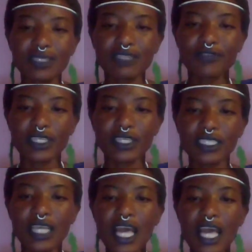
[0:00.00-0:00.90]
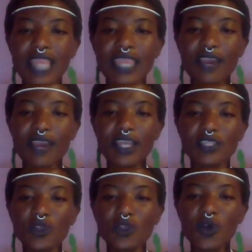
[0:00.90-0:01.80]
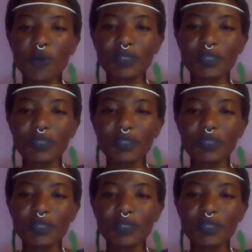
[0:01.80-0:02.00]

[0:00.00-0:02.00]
to be different. There is no